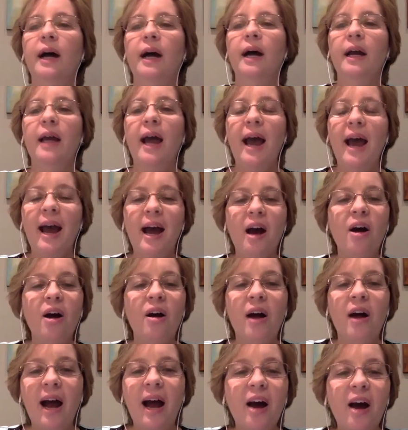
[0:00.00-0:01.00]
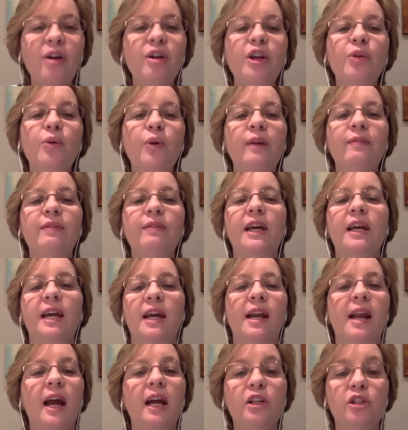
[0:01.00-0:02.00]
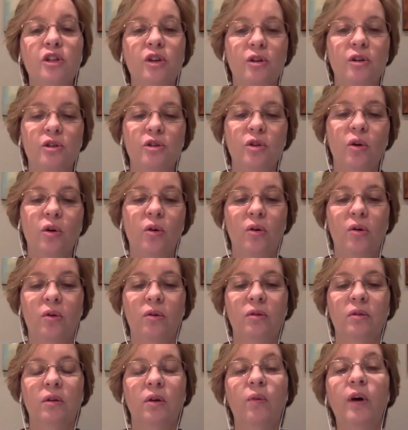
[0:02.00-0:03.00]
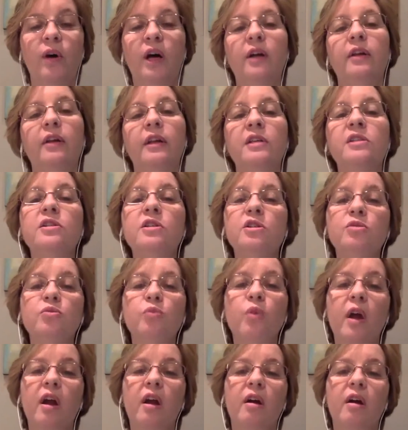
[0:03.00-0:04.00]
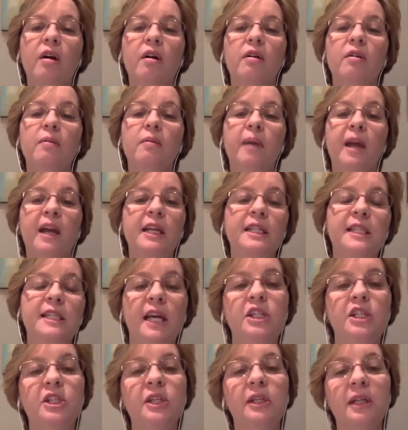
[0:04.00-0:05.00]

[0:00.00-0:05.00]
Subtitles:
how do you even connect to your soul? Well, this is where meditation